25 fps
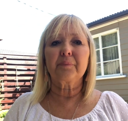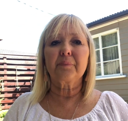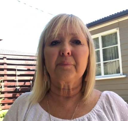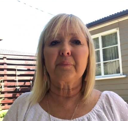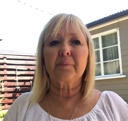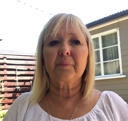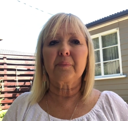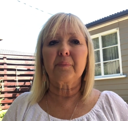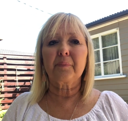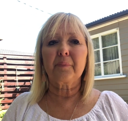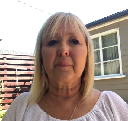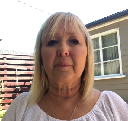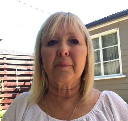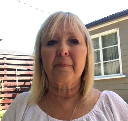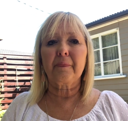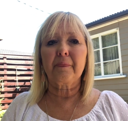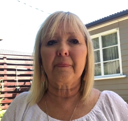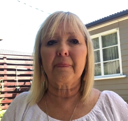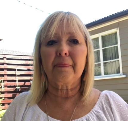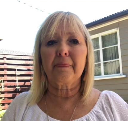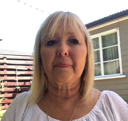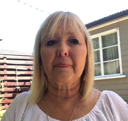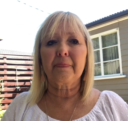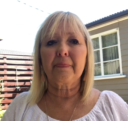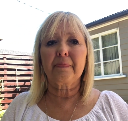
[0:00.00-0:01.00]

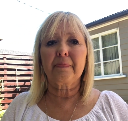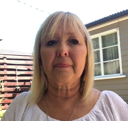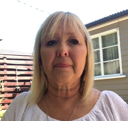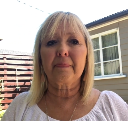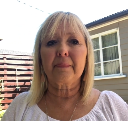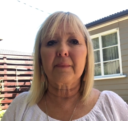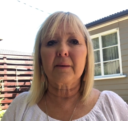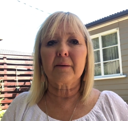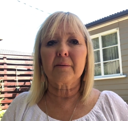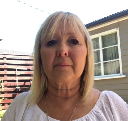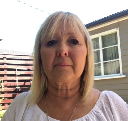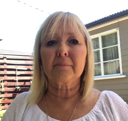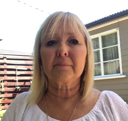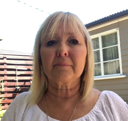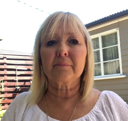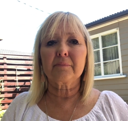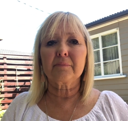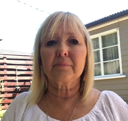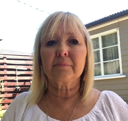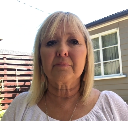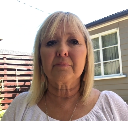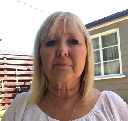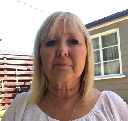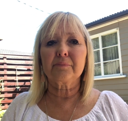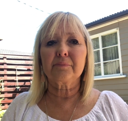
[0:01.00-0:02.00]

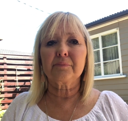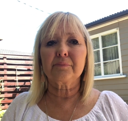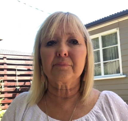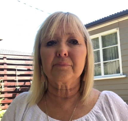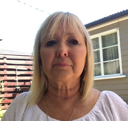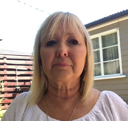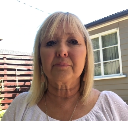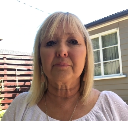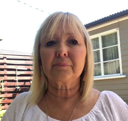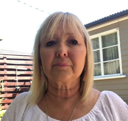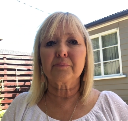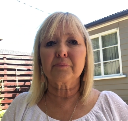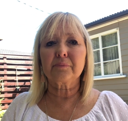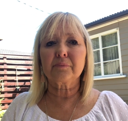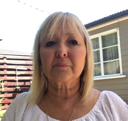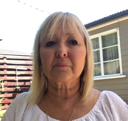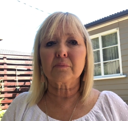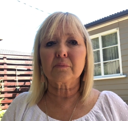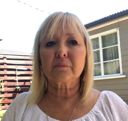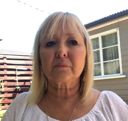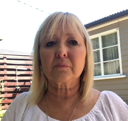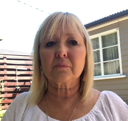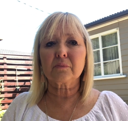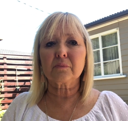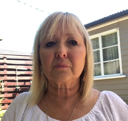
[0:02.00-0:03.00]

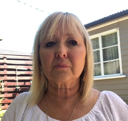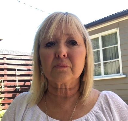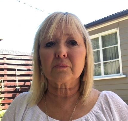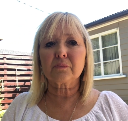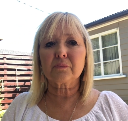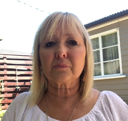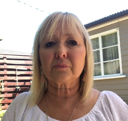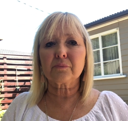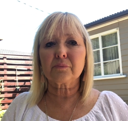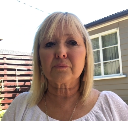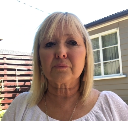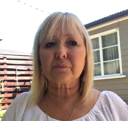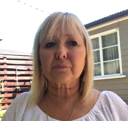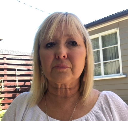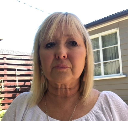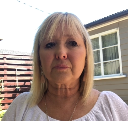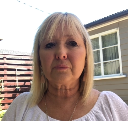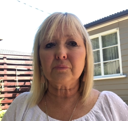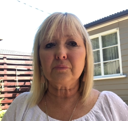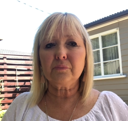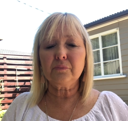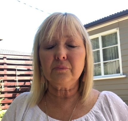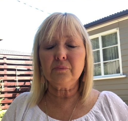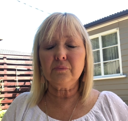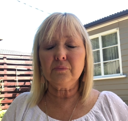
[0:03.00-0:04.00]

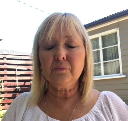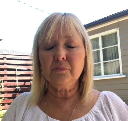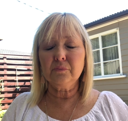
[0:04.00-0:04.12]
Nobody speaks.